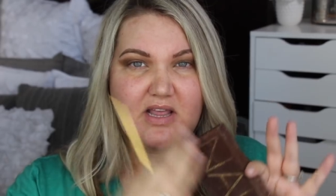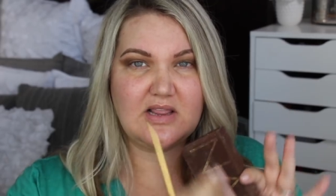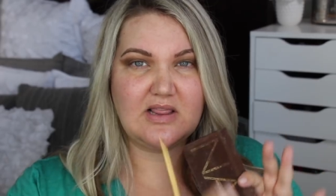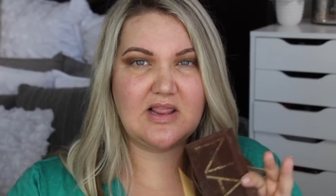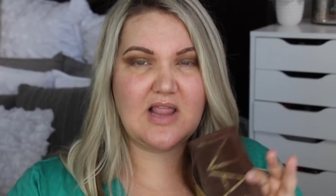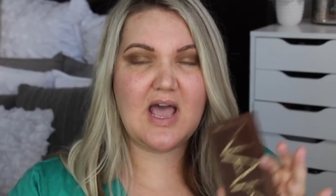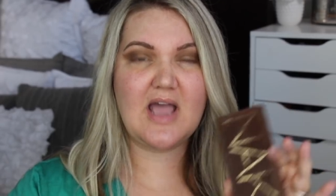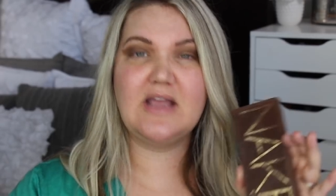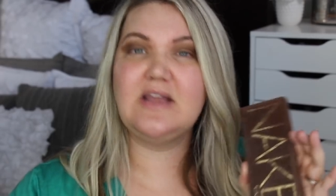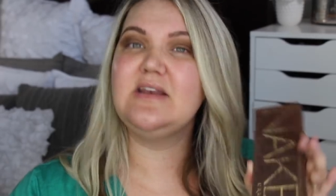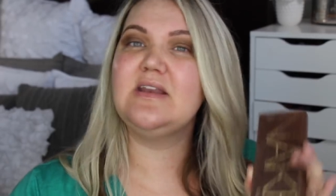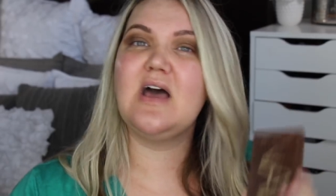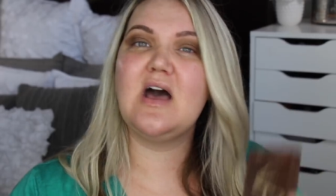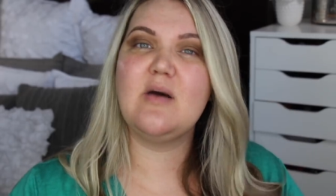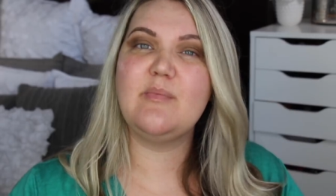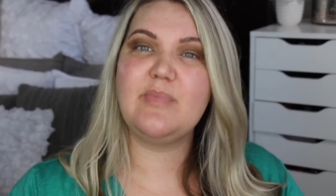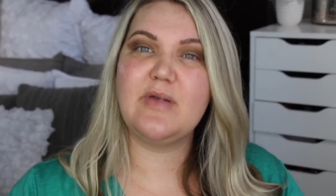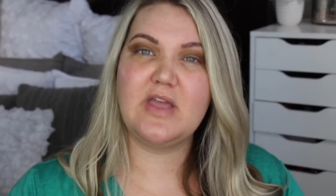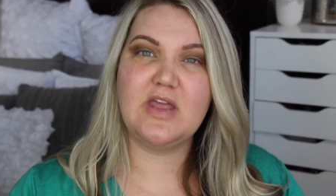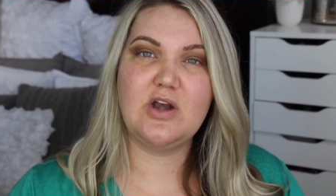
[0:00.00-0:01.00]
lined
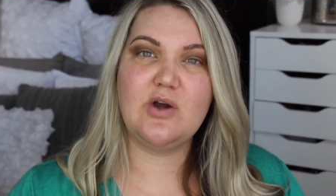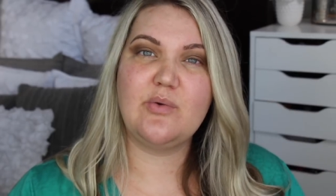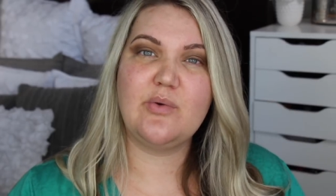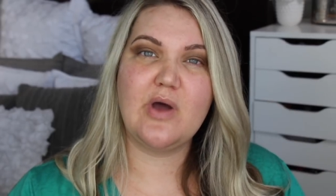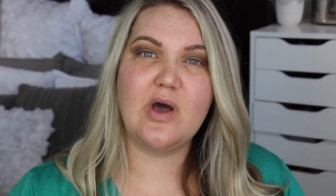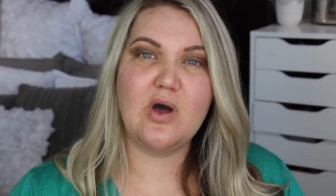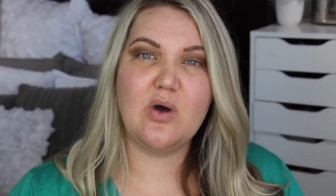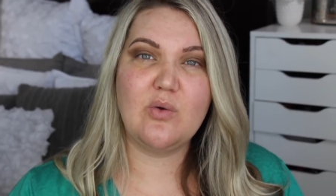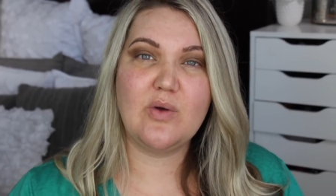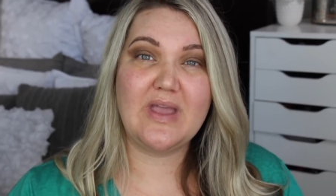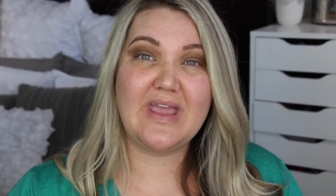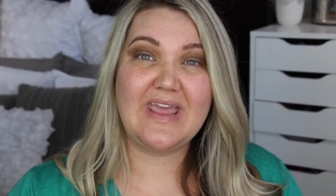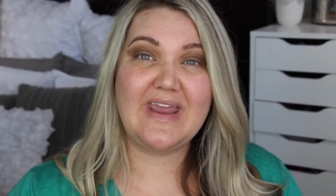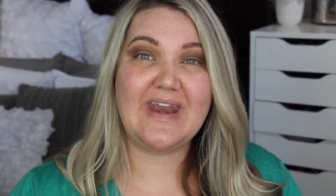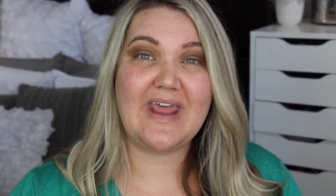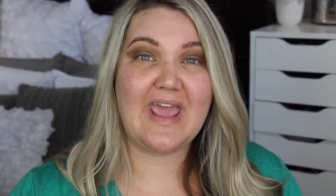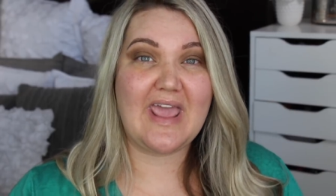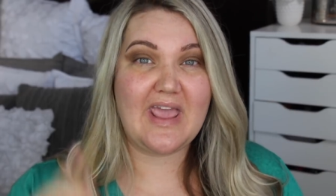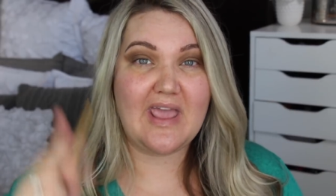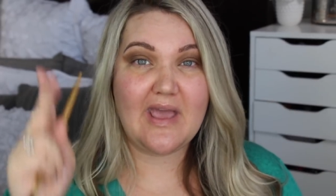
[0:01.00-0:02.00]
up in a row
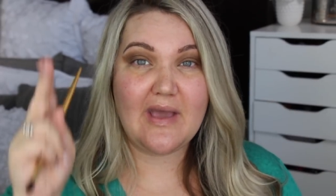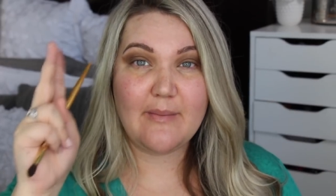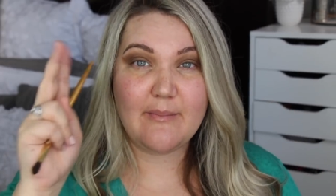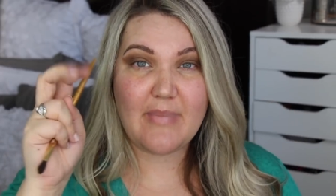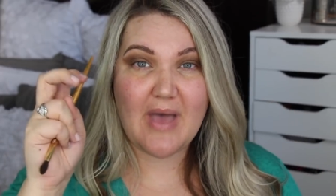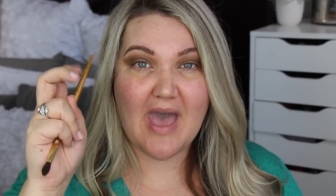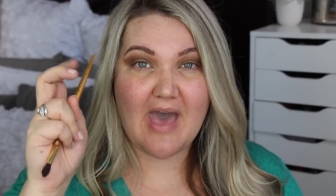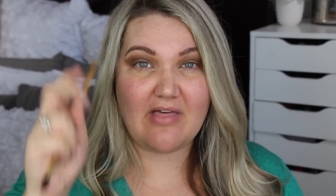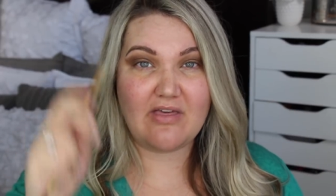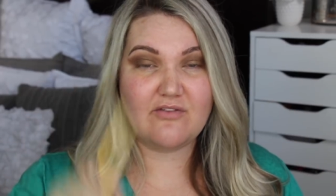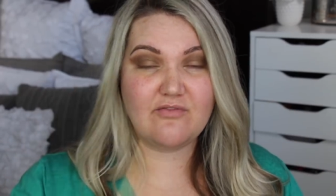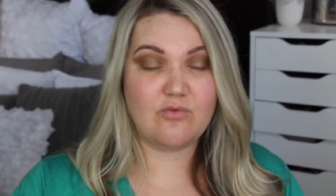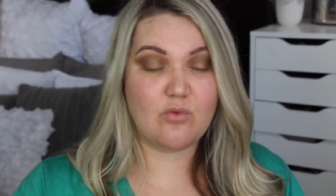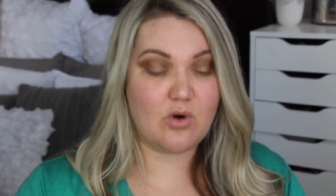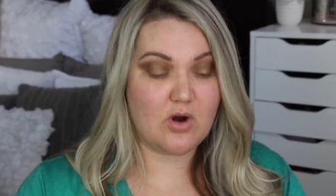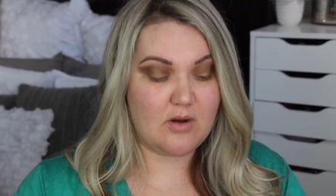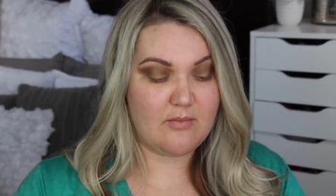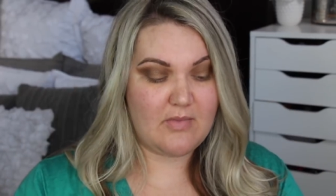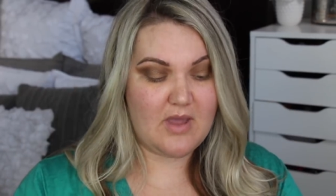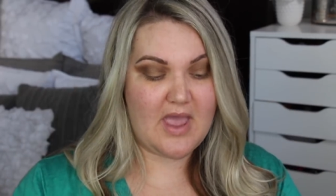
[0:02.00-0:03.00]
in a palette
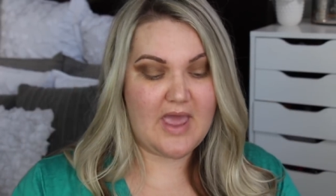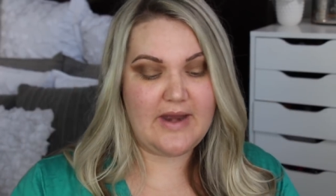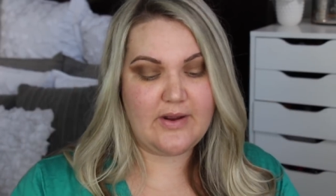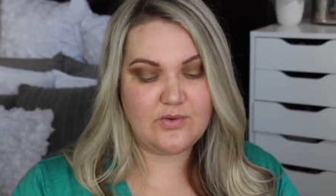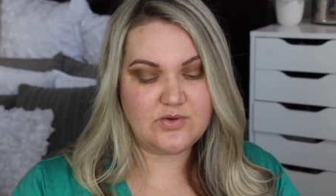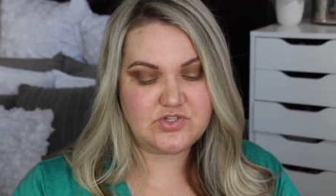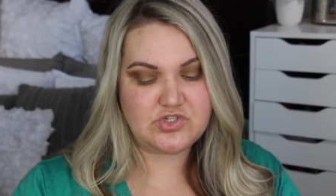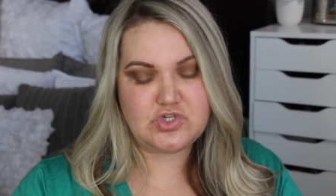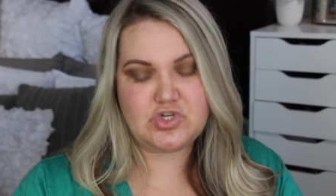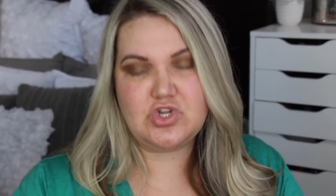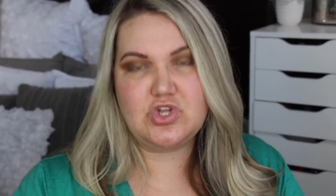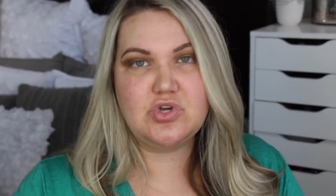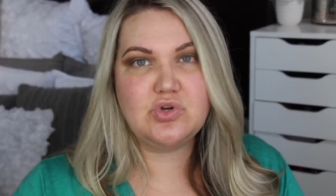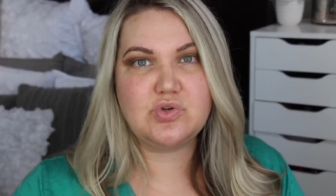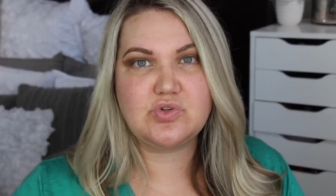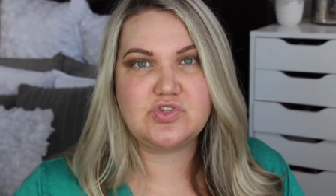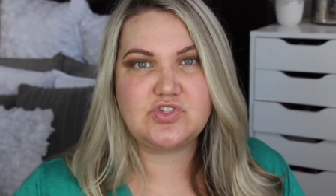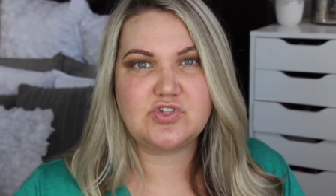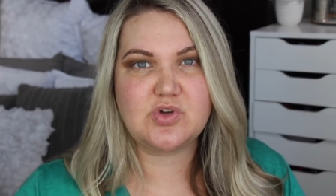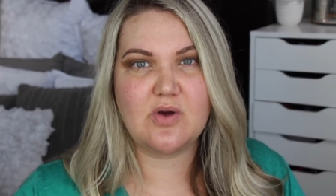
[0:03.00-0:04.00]
form and it was
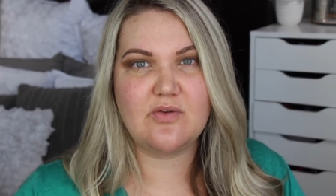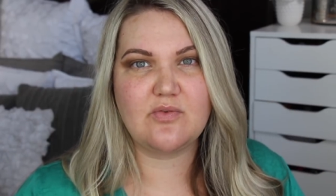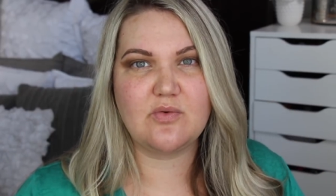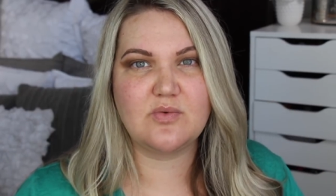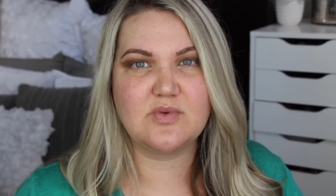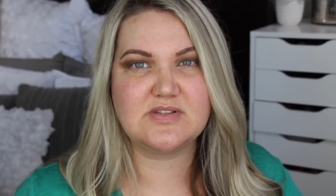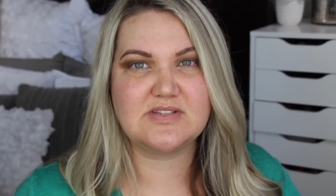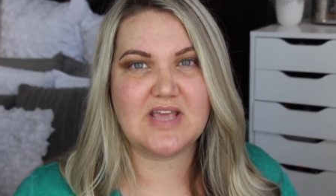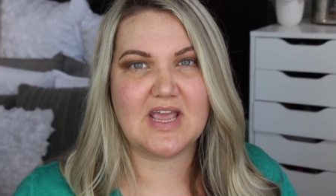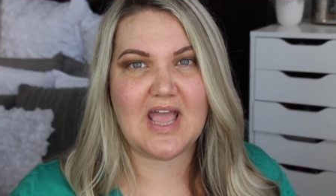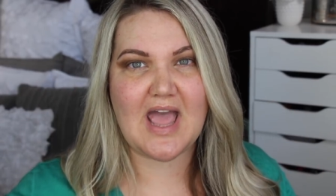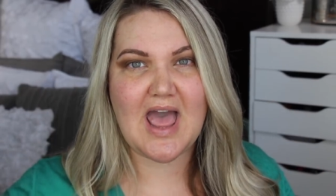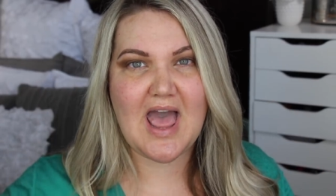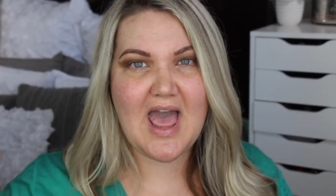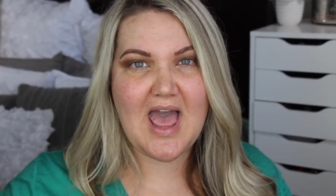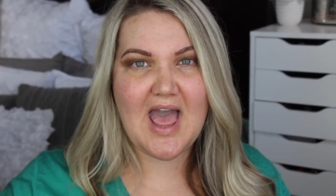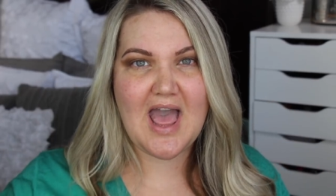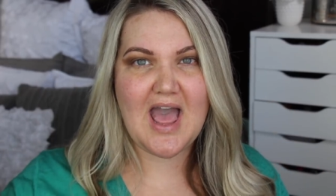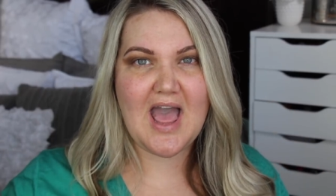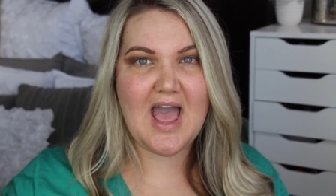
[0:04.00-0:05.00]
nudes so everyone was like
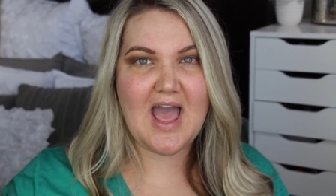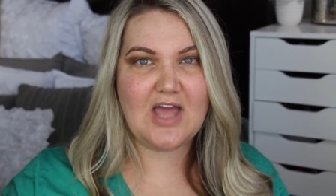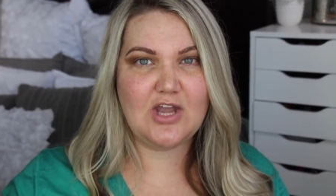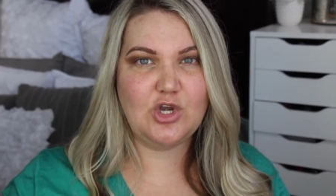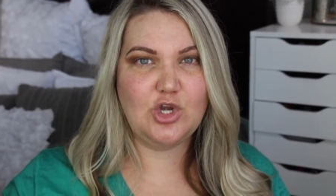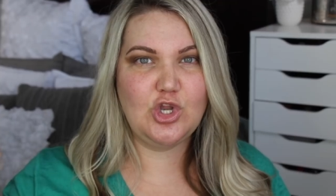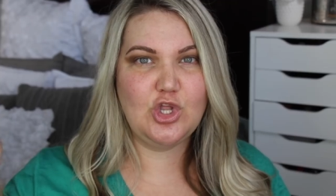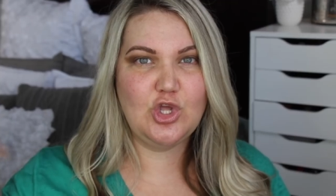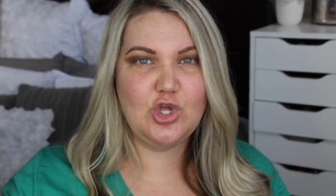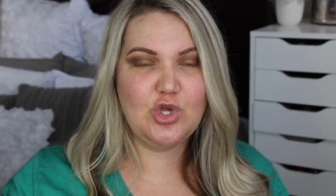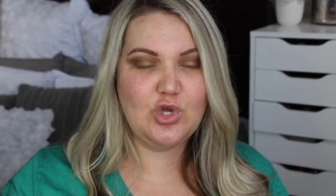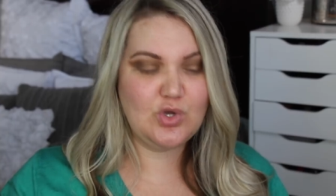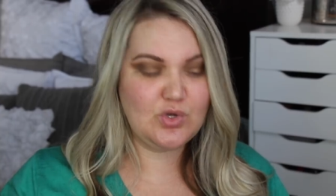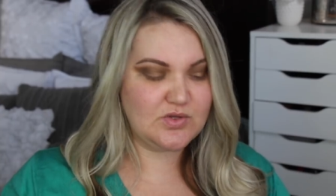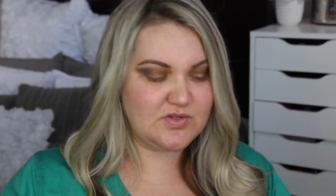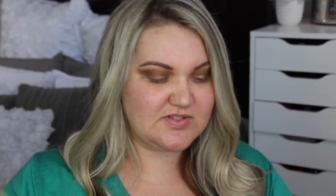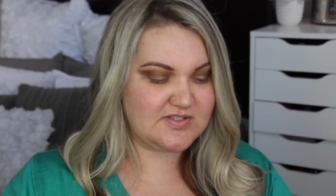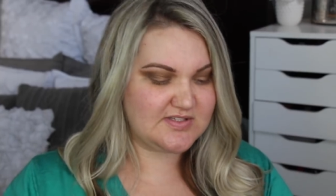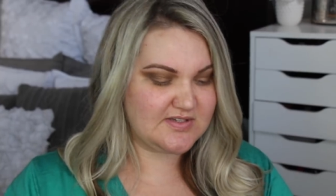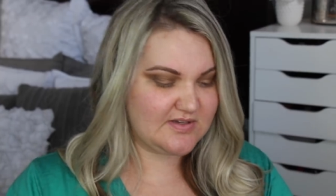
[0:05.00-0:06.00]
ah
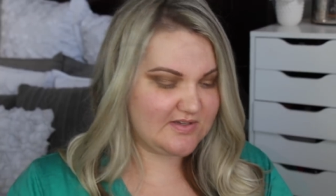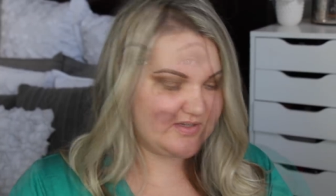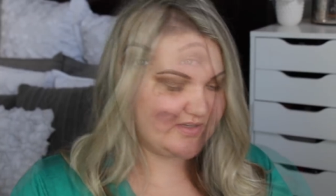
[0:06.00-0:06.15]
nudes